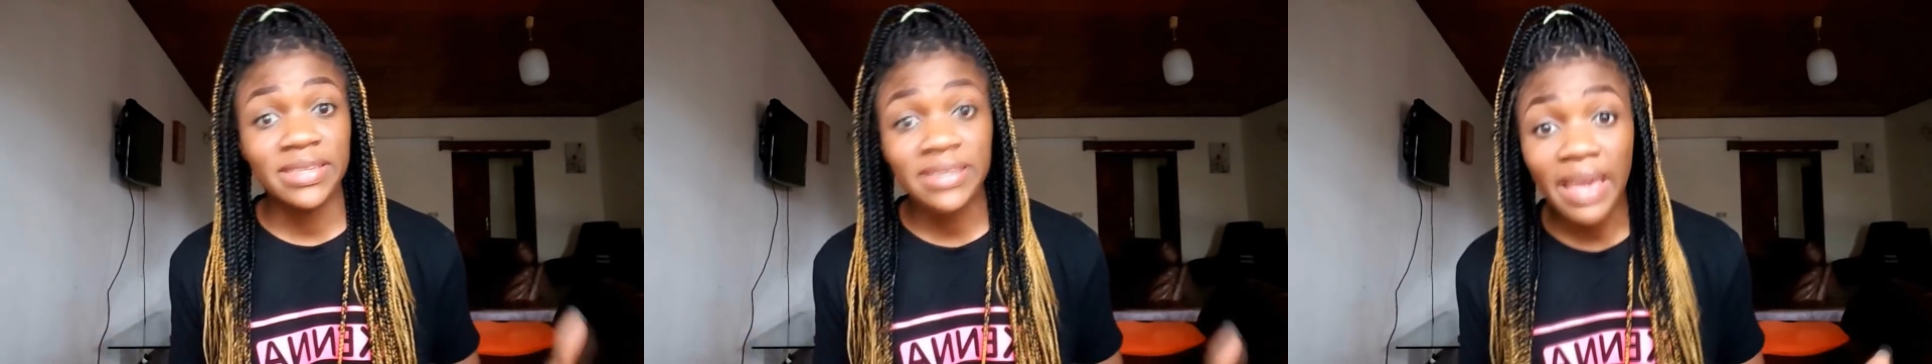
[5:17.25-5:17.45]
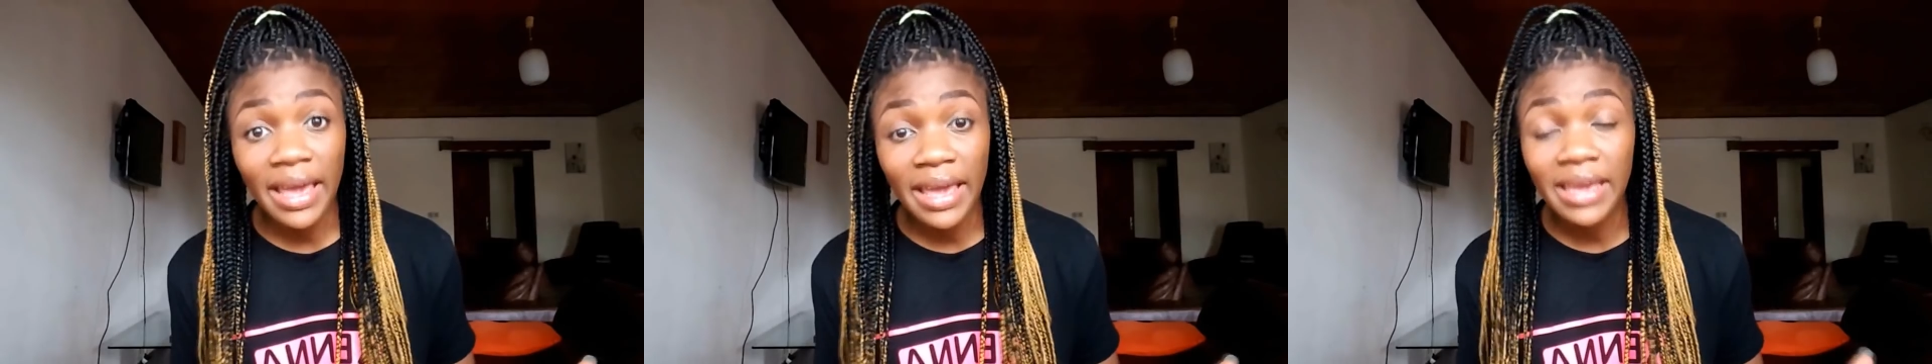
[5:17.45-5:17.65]

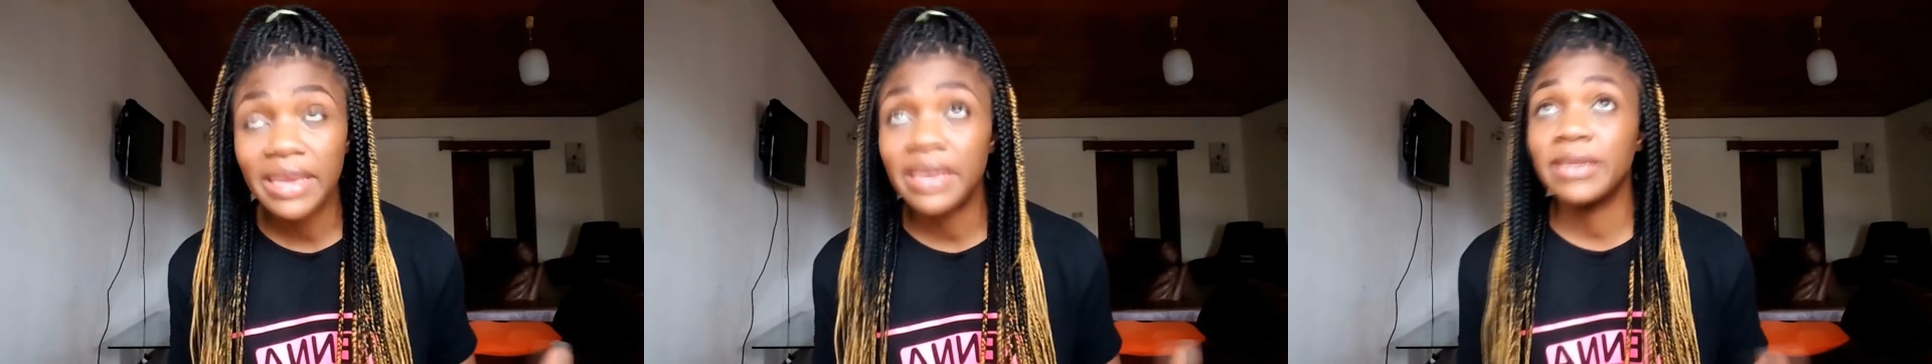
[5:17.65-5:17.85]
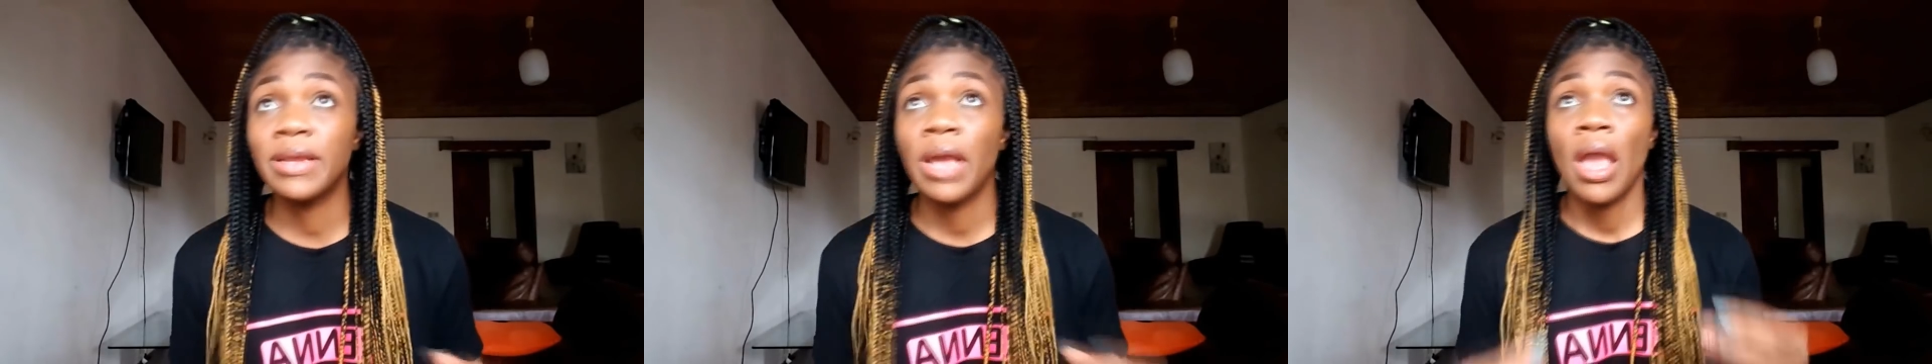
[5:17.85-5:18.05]

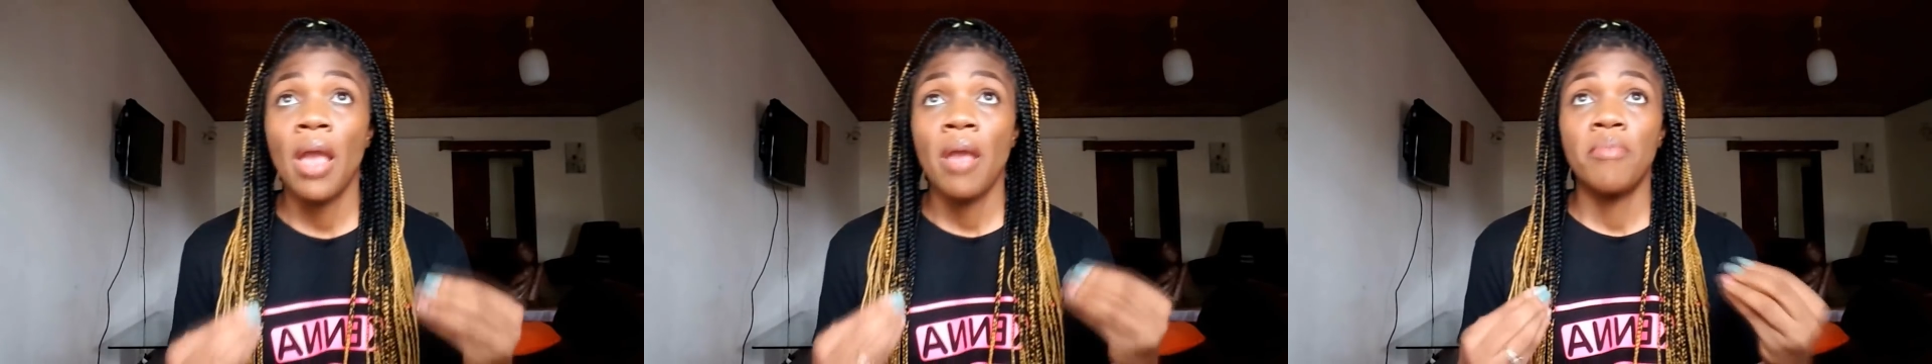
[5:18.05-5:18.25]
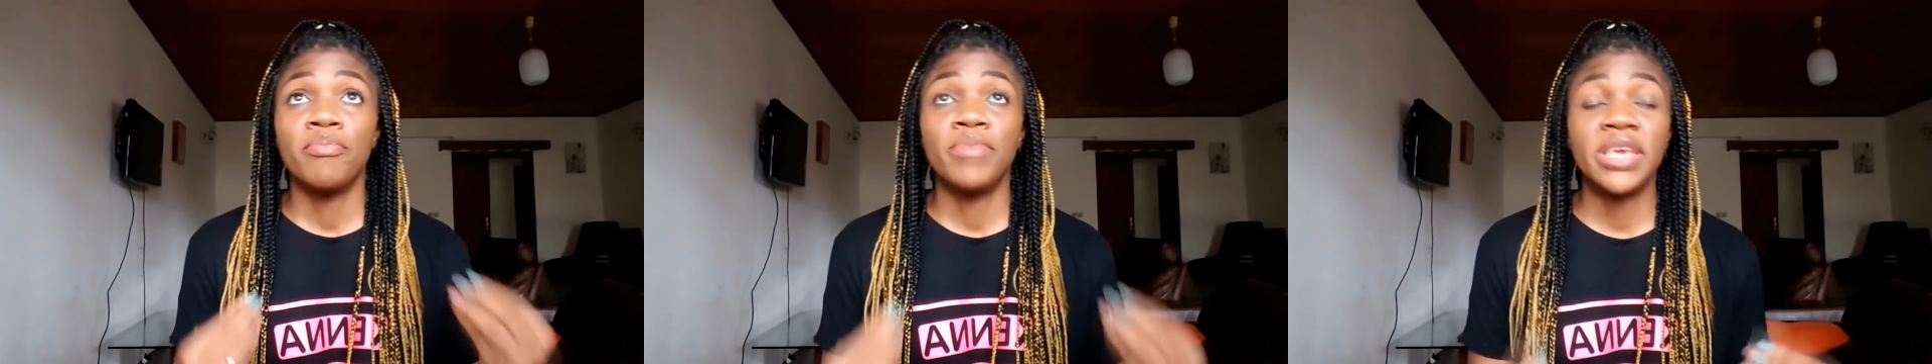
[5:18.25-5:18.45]
saying,
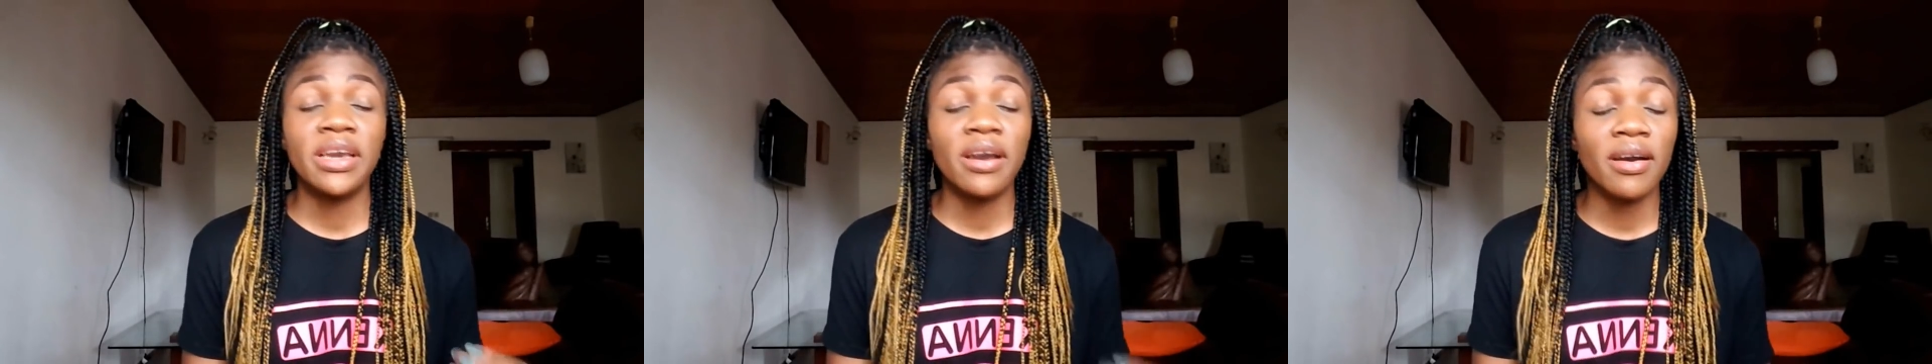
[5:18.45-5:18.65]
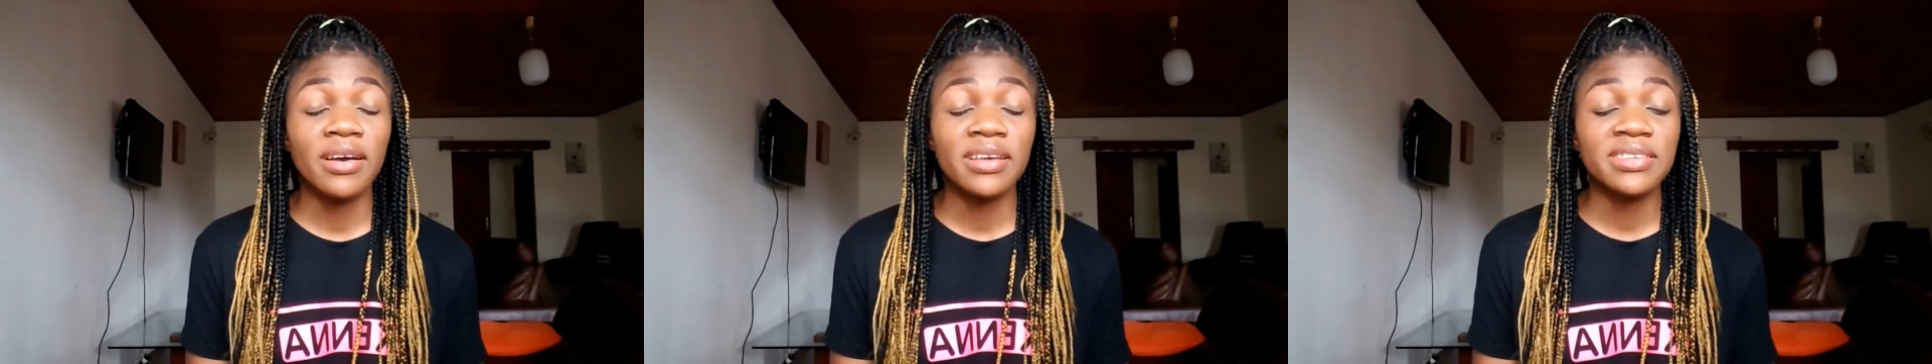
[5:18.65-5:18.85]

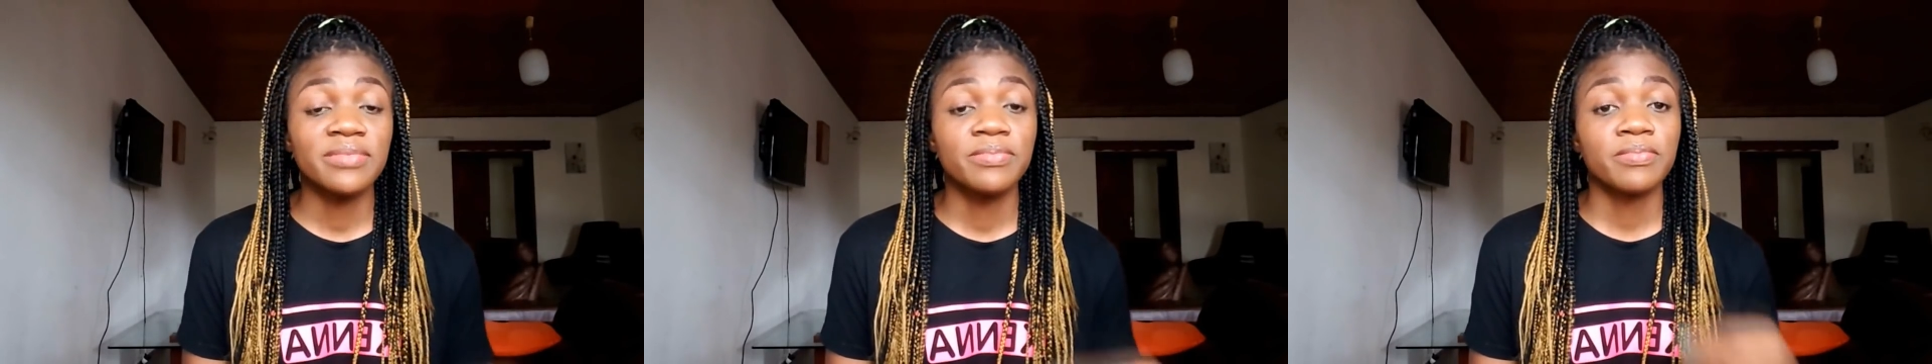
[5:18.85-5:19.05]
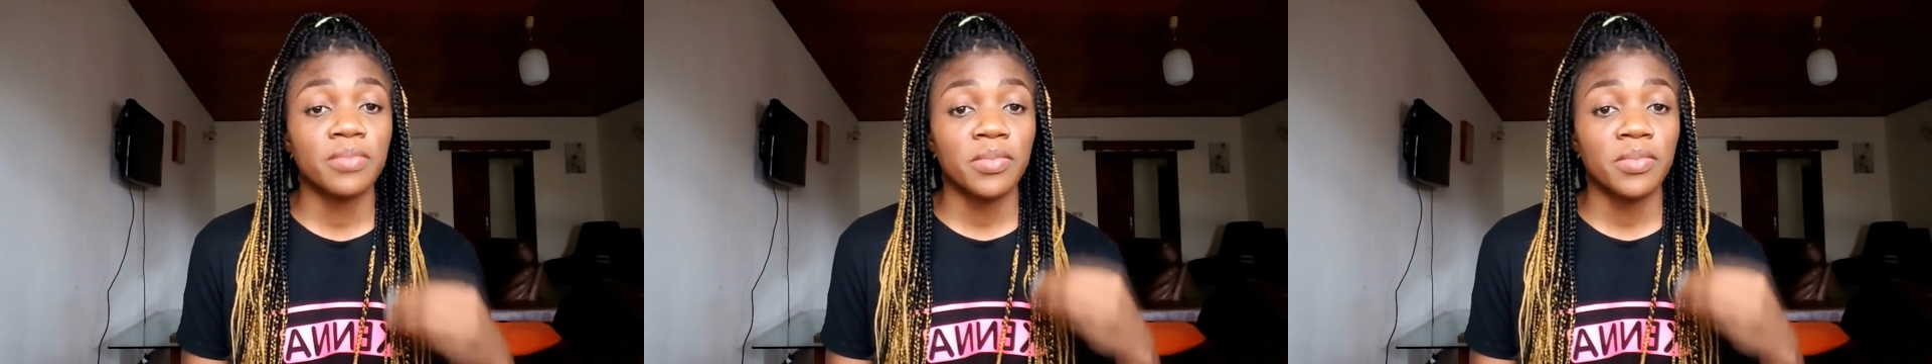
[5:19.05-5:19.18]
because